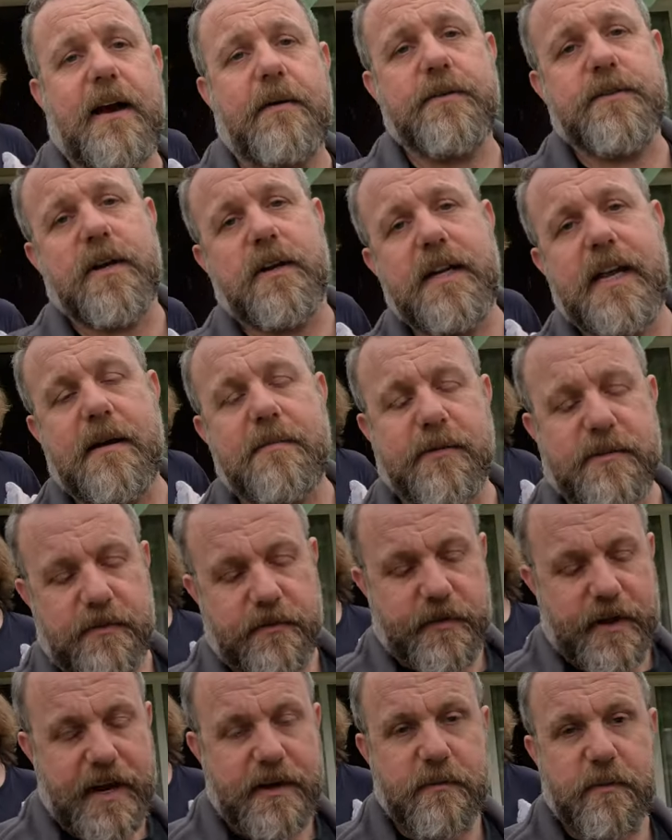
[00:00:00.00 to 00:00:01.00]
I was only able to
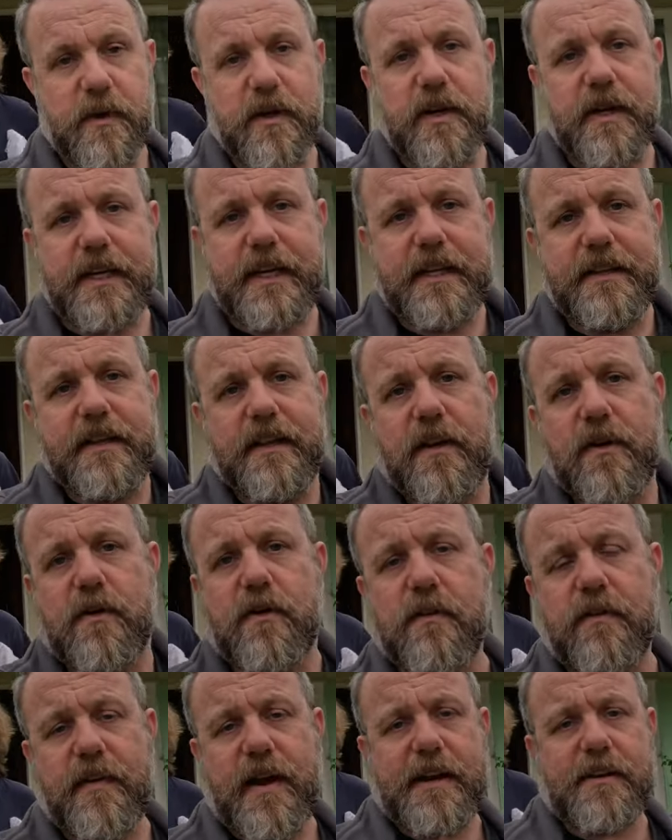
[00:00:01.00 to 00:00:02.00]
find work in the
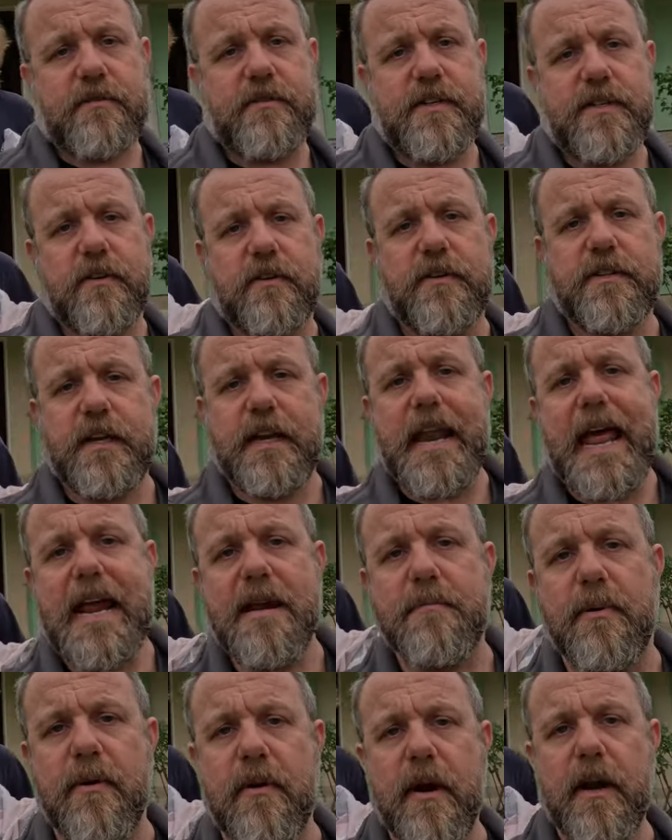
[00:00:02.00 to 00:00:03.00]
local factories or as a
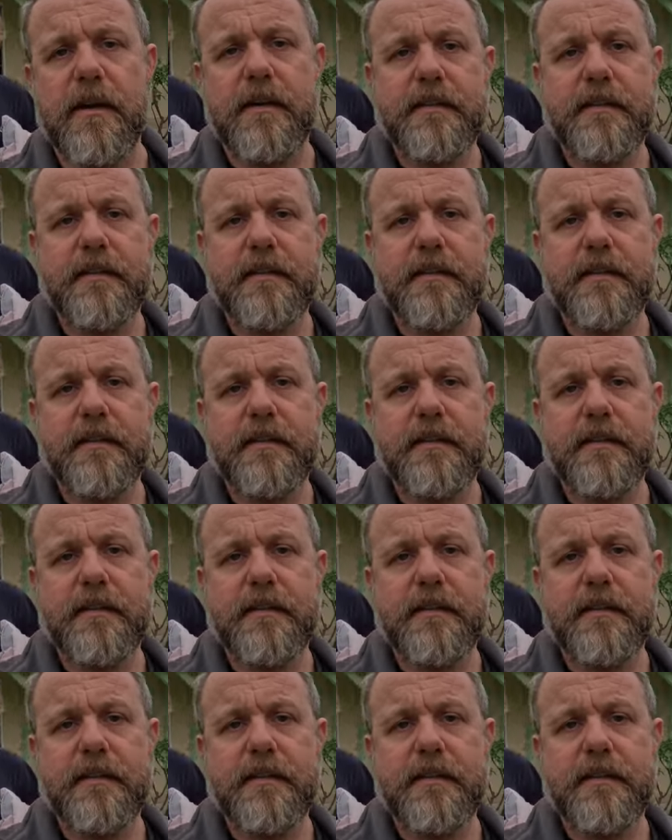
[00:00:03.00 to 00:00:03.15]
labourer.